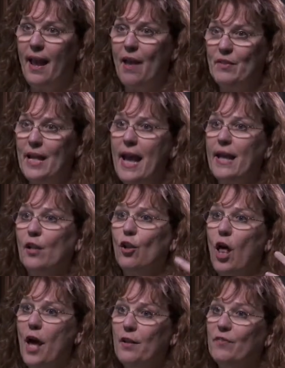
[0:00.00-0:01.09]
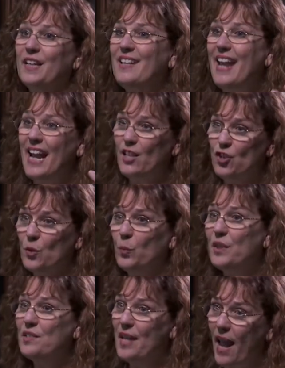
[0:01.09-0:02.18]
haven't had a lot of connection
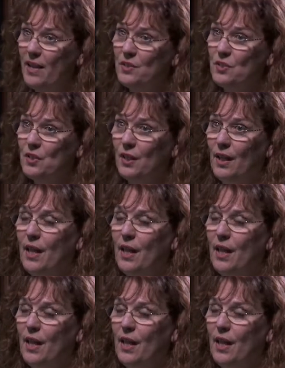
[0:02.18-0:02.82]
with text,